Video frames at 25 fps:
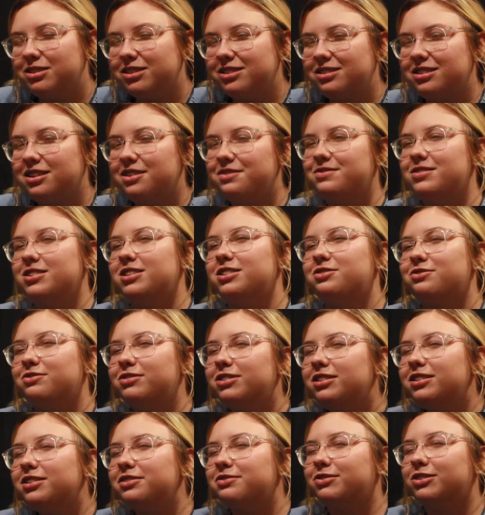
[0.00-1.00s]
and stuff, and it's
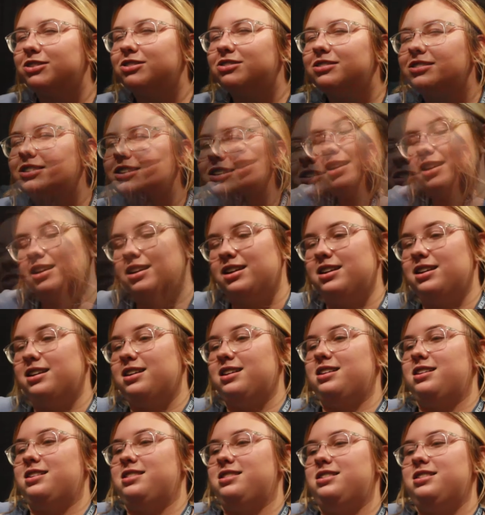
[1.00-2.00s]
really rude.
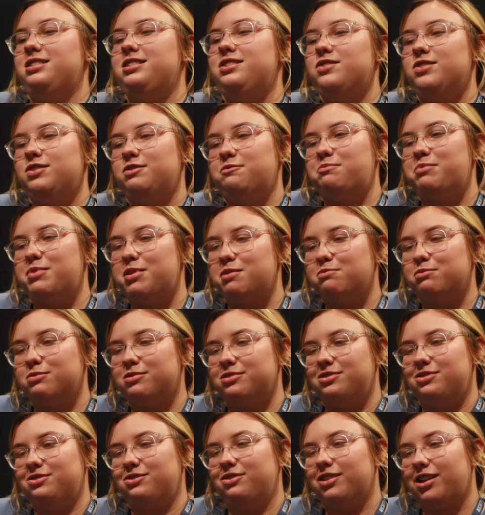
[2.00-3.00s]
And then you have
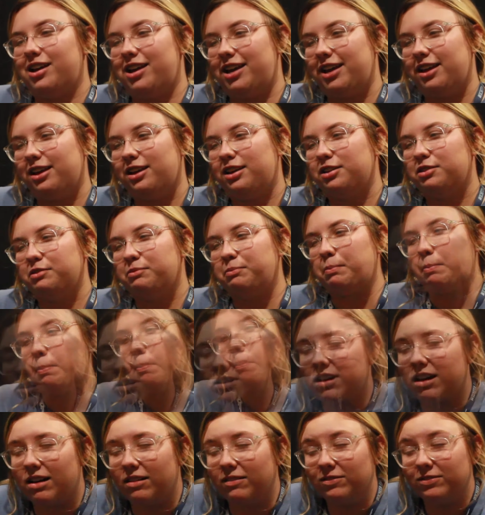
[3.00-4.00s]
people who like
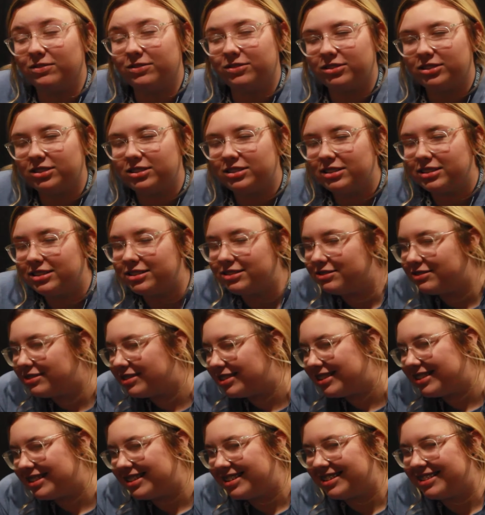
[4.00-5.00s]
comfort you,
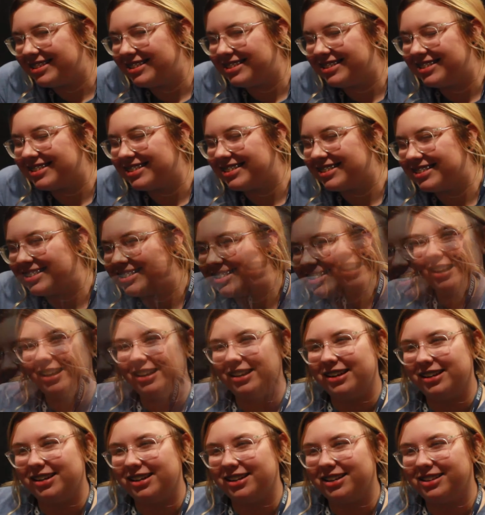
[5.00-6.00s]
I guess.
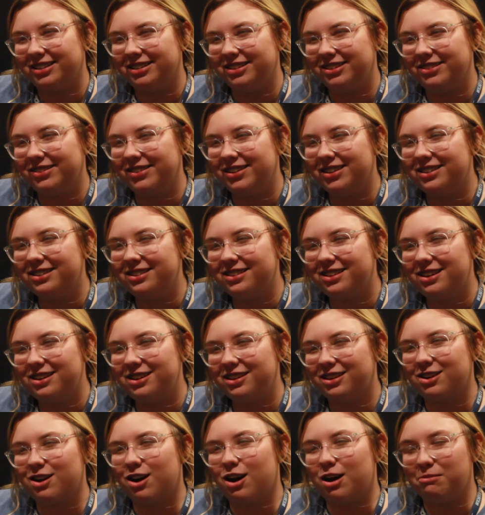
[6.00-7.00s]
And you get a lot
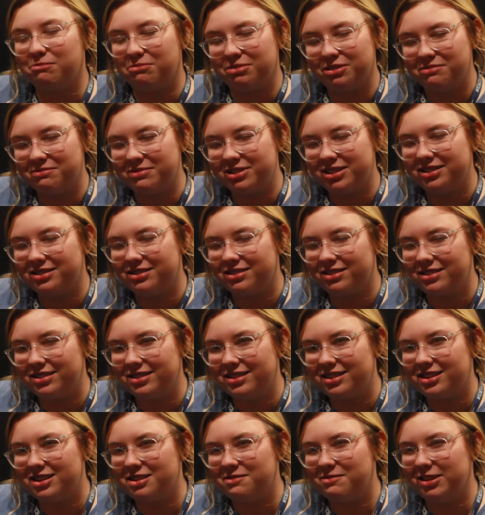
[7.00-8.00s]
of compliments on
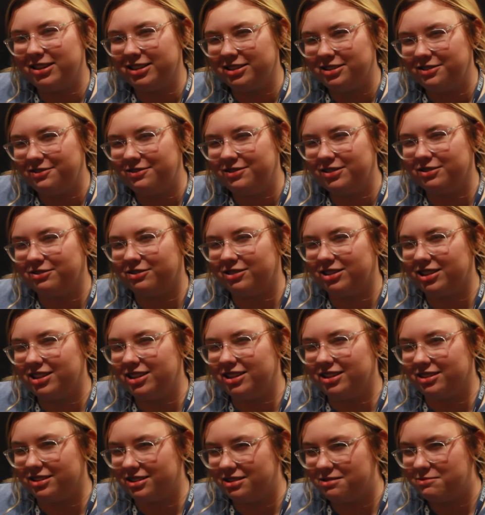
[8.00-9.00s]
there and it makes you feel really
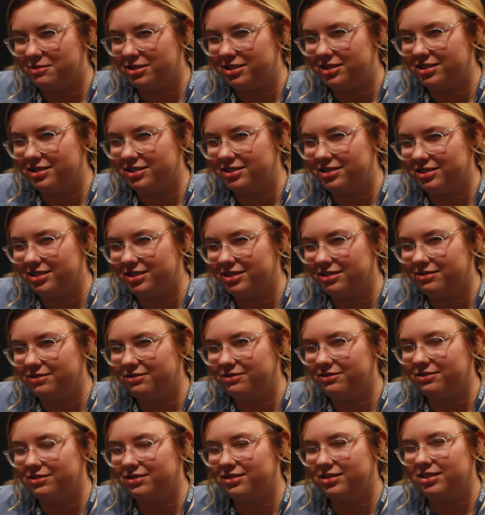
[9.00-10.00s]
good about yourself.
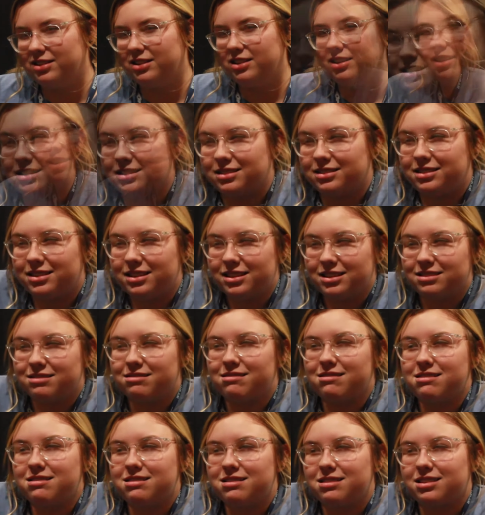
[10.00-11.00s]

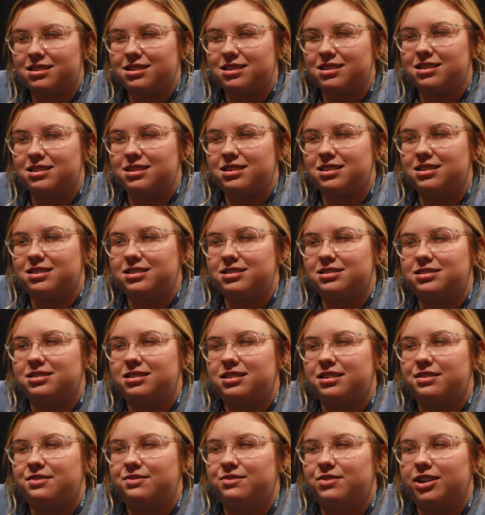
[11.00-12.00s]
TikTok is a